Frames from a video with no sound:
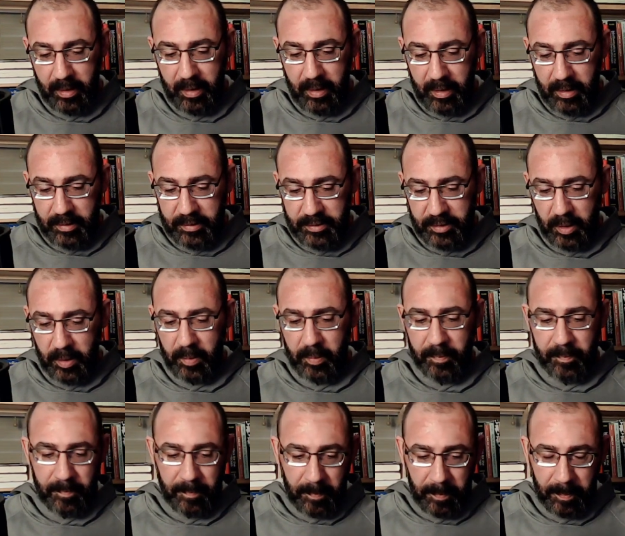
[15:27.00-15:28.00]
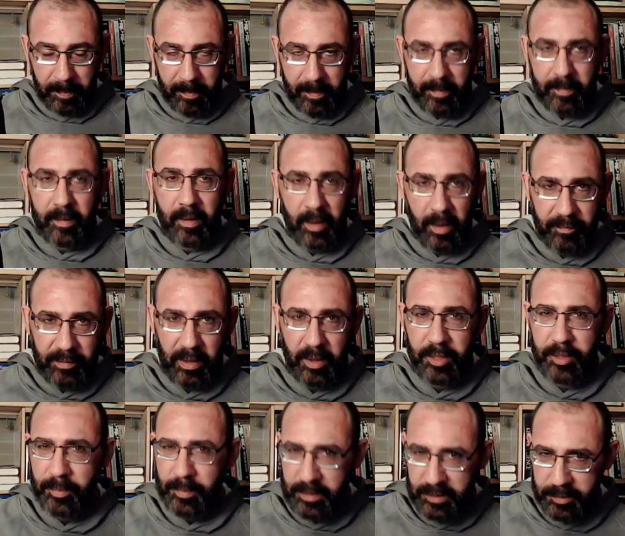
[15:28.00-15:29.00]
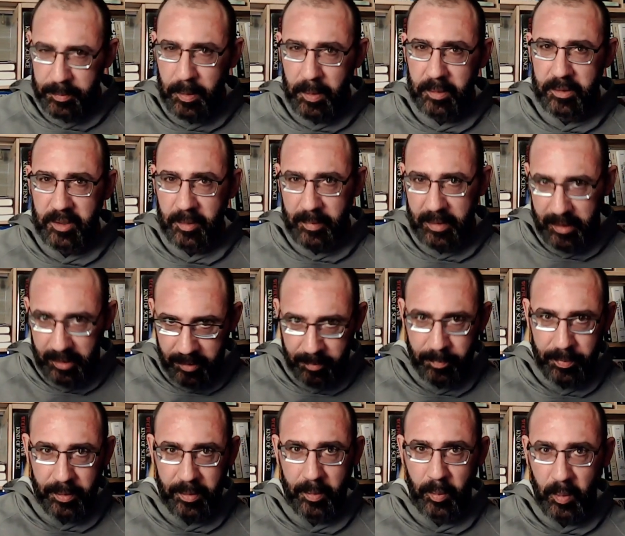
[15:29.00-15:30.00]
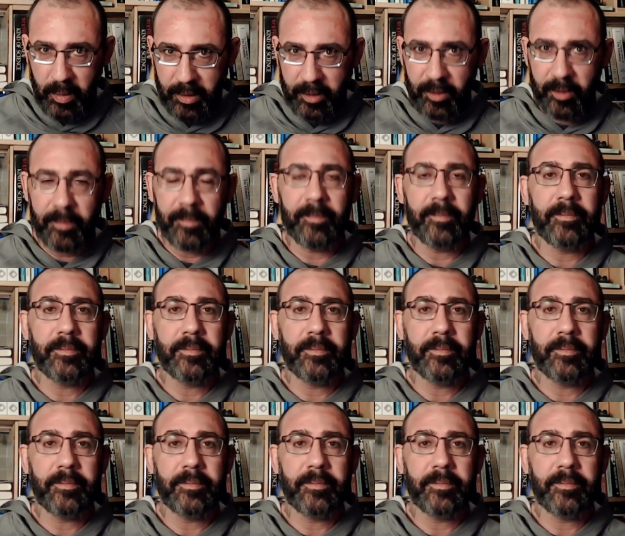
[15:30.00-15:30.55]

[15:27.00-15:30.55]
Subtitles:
So I've got 3 spokes on my input wheel,